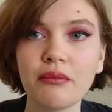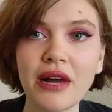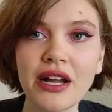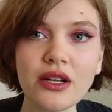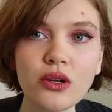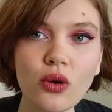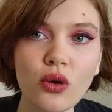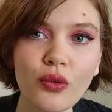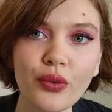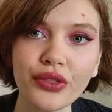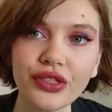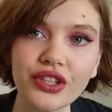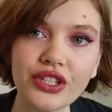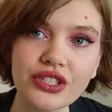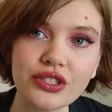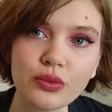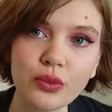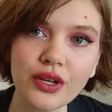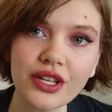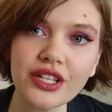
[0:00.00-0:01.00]
My goal with
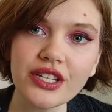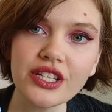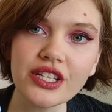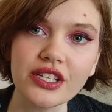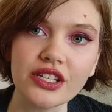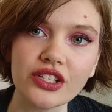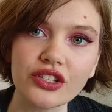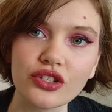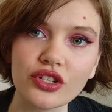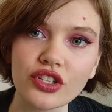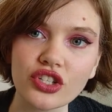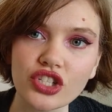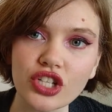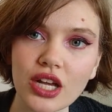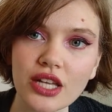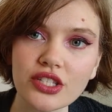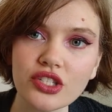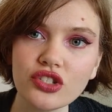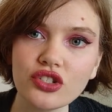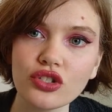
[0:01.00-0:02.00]
this one is
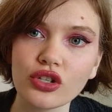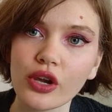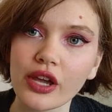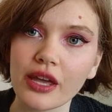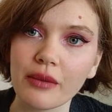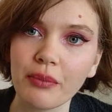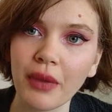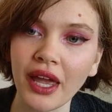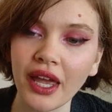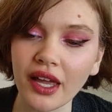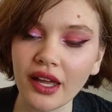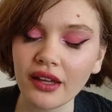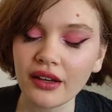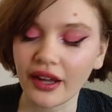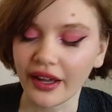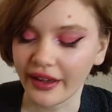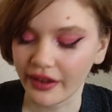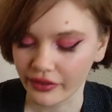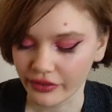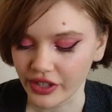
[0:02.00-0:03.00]
just to hit
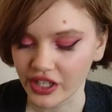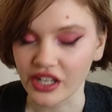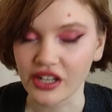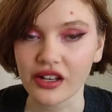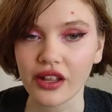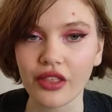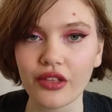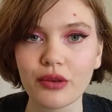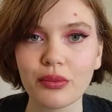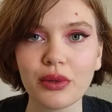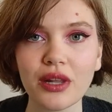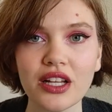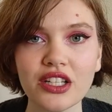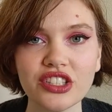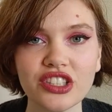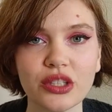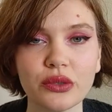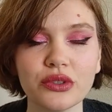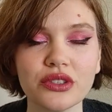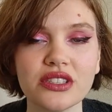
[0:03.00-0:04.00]
pan. I have another
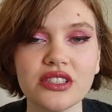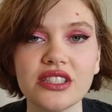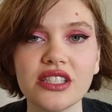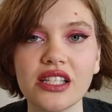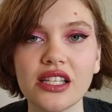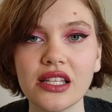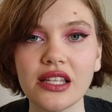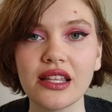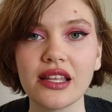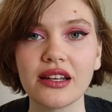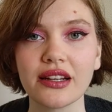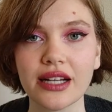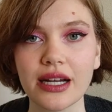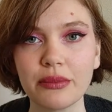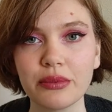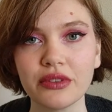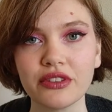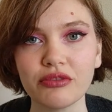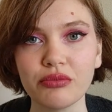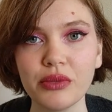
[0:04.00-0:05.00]
blush that we'll see in a
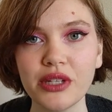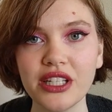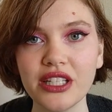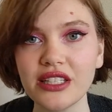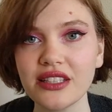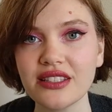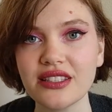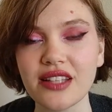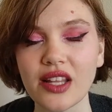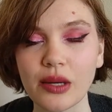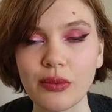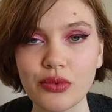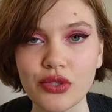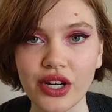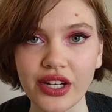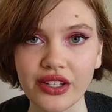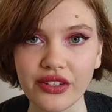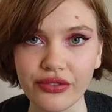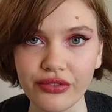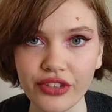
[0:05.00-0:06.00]
couple of minutes that I'm
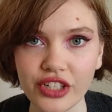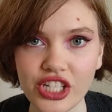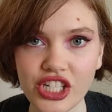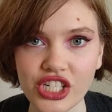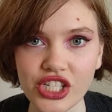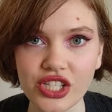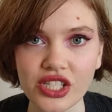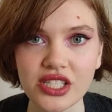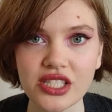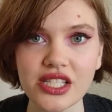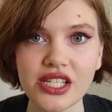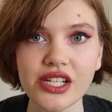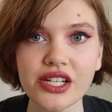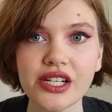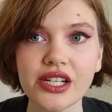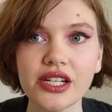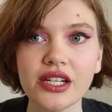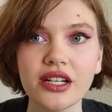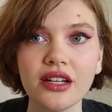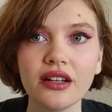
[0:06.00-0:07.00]
trying to finish this
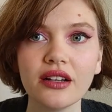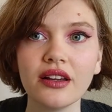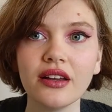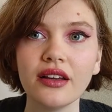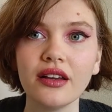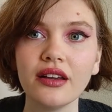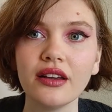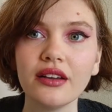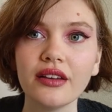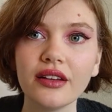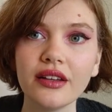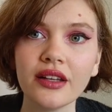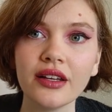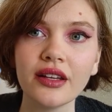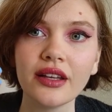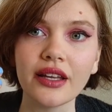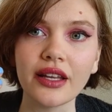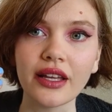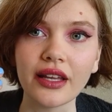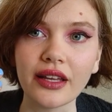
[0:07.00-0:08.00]
year.
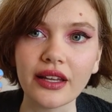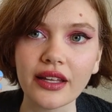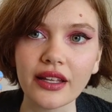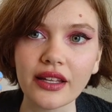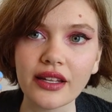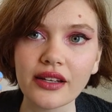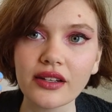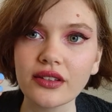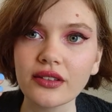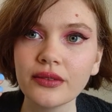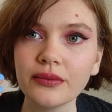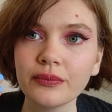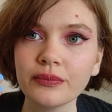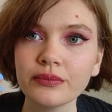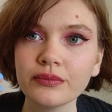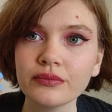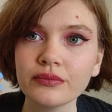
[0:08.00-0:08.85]
And